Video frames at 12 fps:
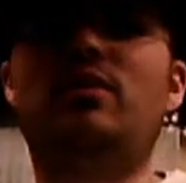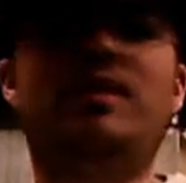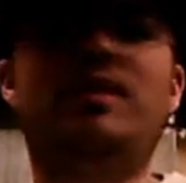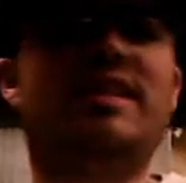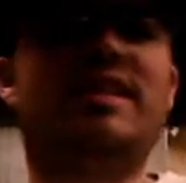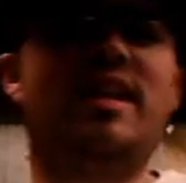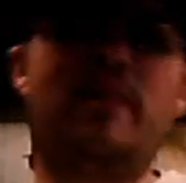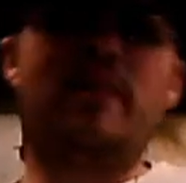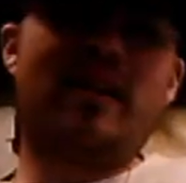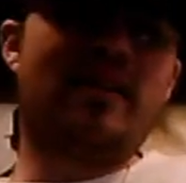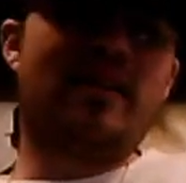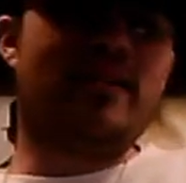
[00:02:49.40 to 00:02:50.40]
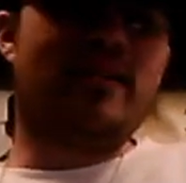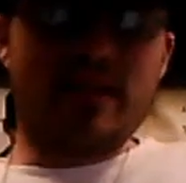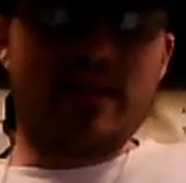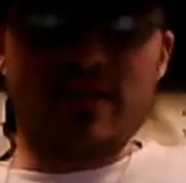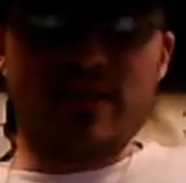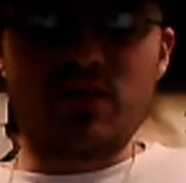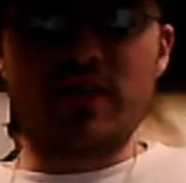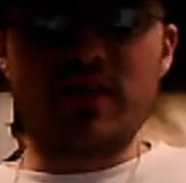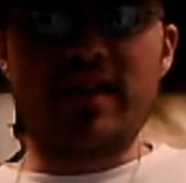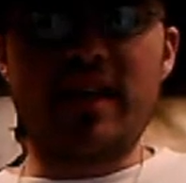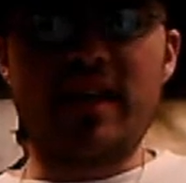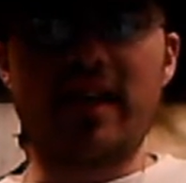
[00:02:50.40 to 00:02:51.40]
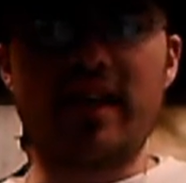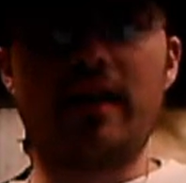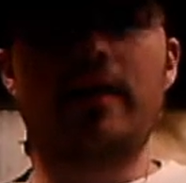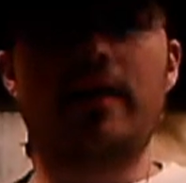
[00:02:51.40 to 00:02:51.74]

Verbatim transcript: wants to get him out of there as soon as he can.